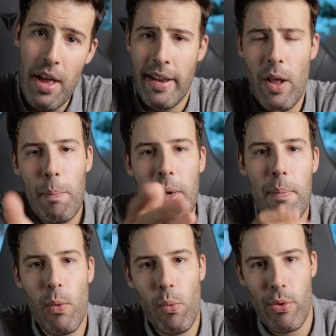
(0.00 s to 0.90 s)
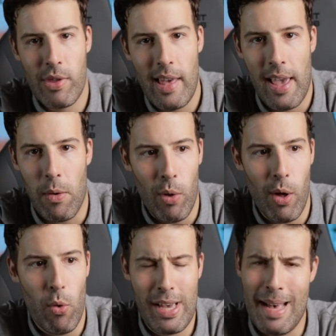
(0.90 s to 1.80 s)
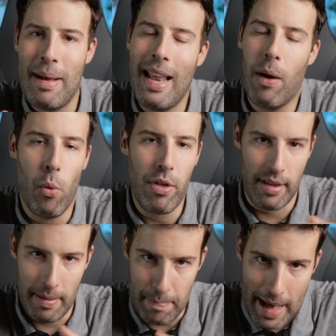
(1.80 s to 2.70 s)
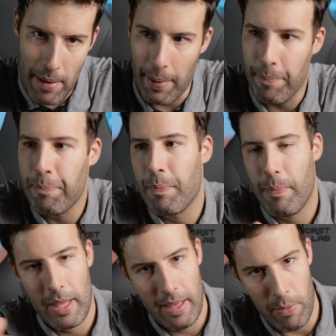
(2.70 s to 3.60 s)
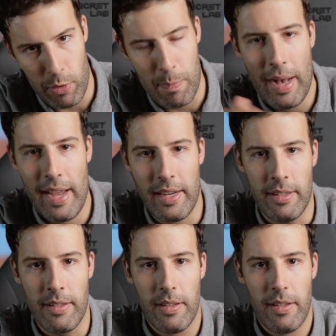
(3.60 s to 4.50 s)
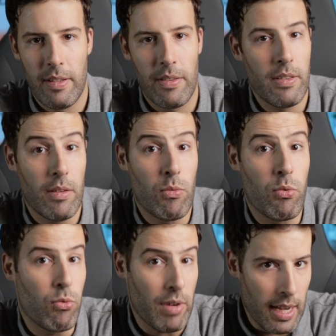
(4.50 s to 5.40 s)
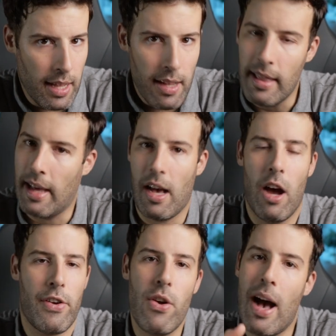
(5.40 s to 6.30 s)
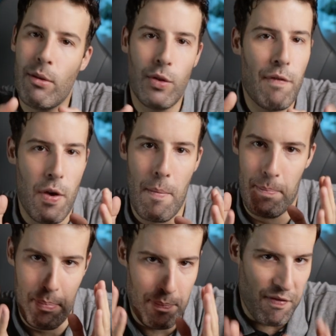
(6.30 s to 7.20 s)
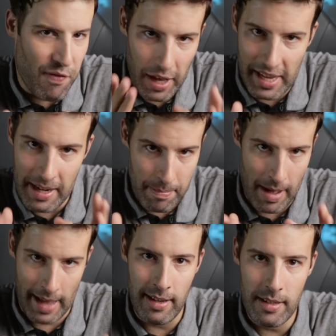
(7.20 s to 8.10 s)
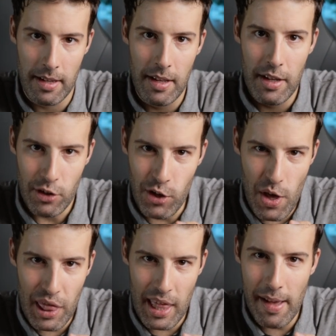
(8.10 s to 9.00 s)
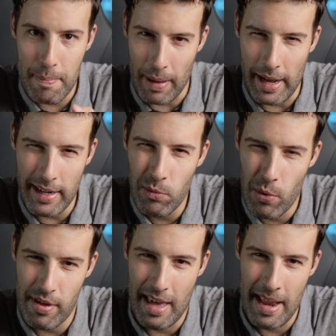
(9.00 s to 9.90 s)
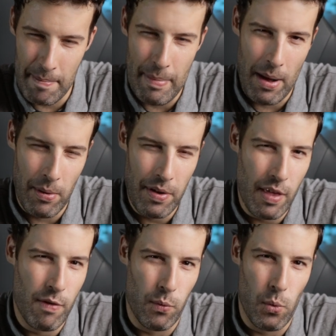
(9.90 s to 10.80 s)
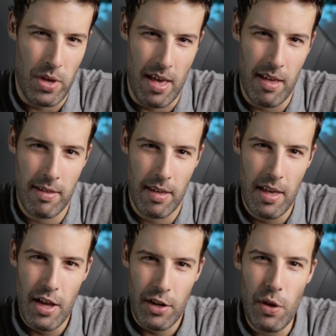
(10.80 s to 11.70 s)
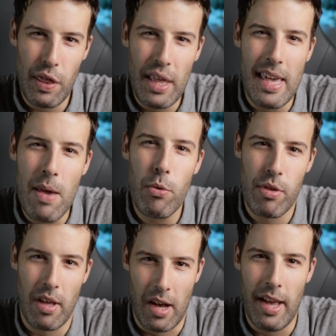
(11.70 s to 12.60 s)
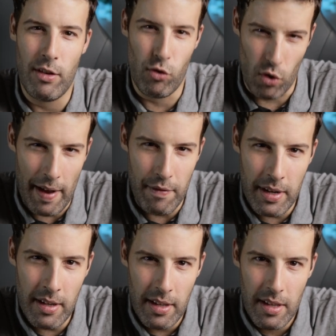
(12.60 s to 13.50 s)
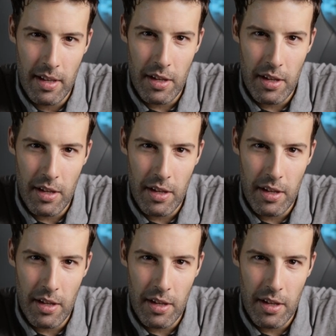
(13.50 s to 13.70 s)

Now, people will say, well, Kamala wasn't in power, it was Biden. Really? Like, are you out of your fucking mind? Do you think Biden was in power these four years? Do you think he was the guy driving?